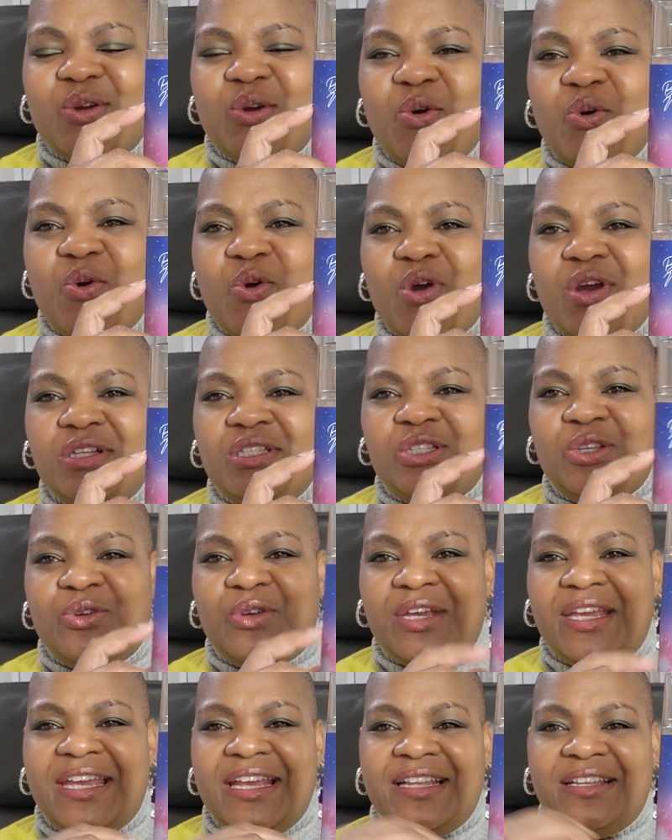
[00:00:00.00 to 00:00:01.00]
of course, so
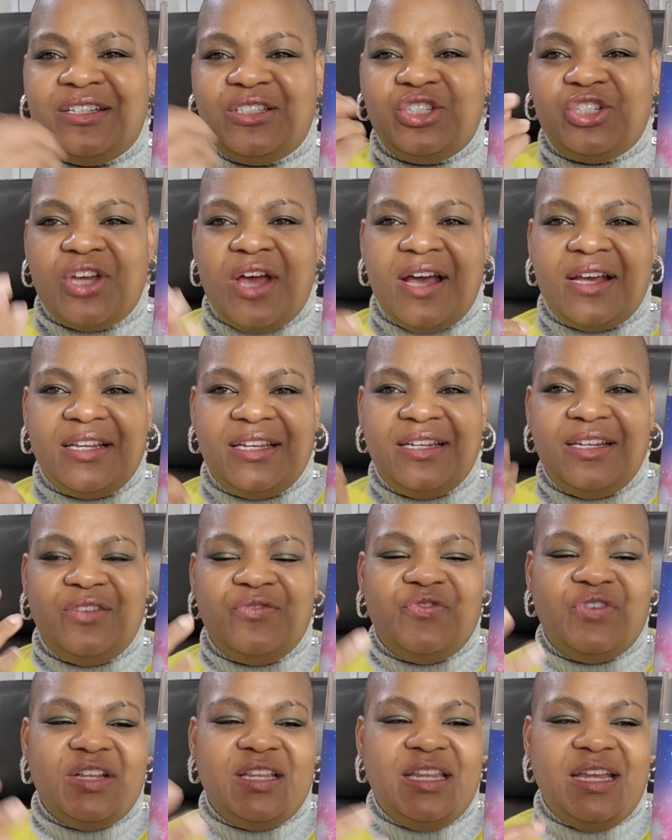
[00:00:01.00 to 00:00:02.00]
you're getting the chocolate
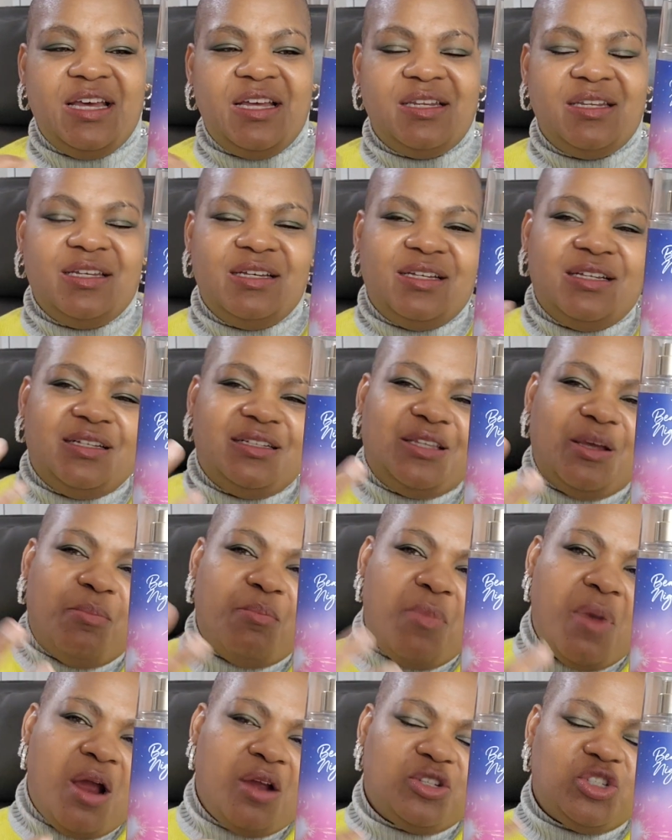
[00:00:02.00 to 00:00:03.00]
and vanilla, the
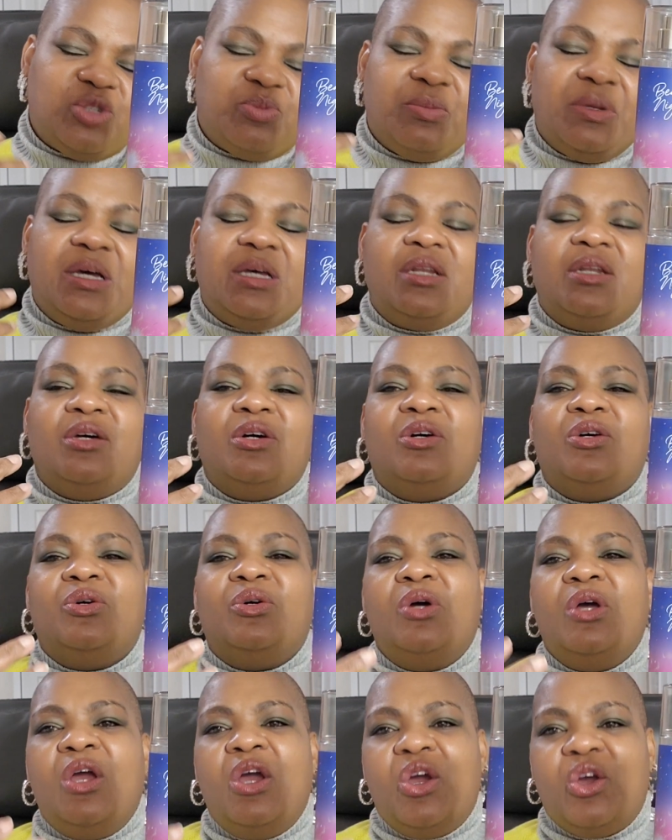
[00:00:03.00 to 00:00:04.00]
marshmallow,